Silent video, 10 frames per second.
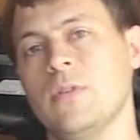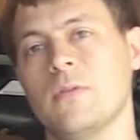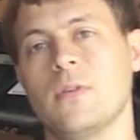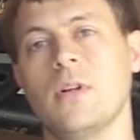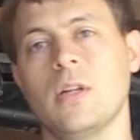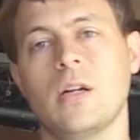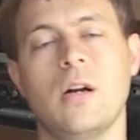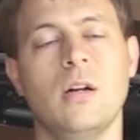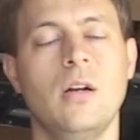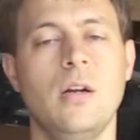to the front of the
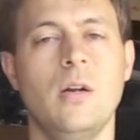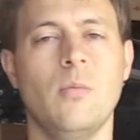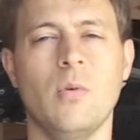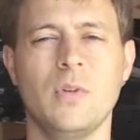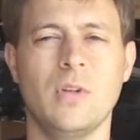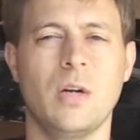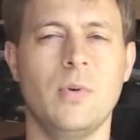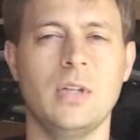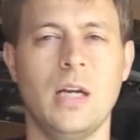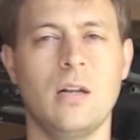car. But we'll talk
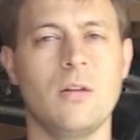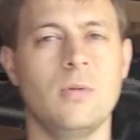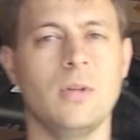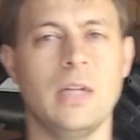about that a little bit